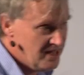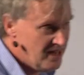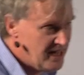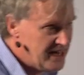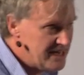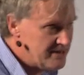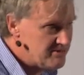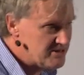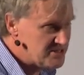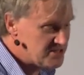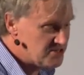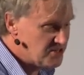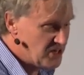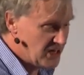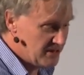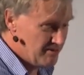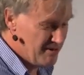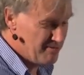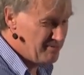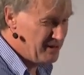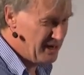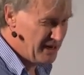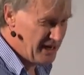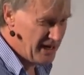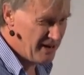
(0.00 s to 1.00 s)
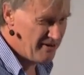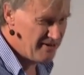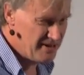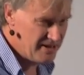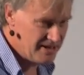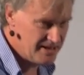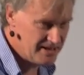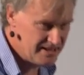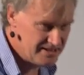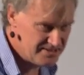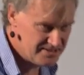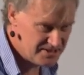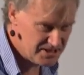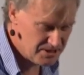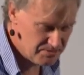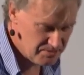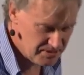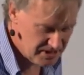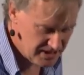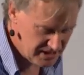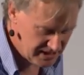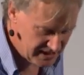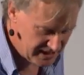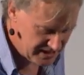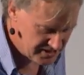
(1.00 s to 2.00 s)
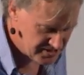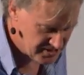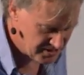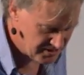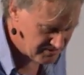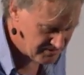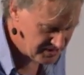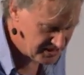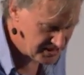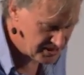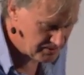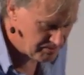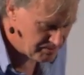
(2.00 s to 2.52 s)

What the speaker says: And he was talking about malaria and TB and HIV.